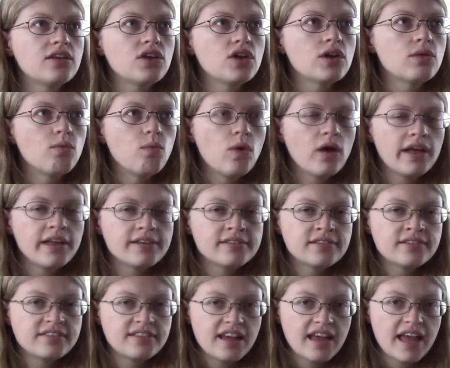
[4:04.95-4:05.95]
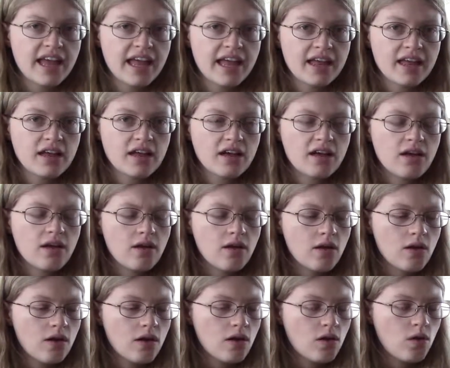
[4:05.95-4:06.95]
in one day
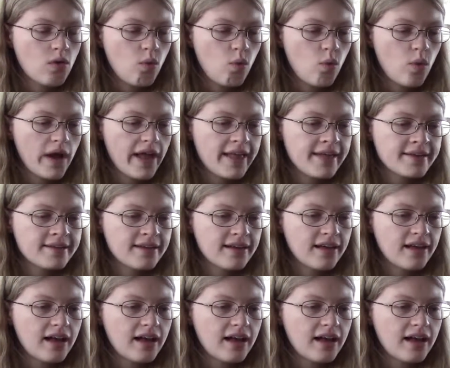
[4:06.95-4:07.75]
when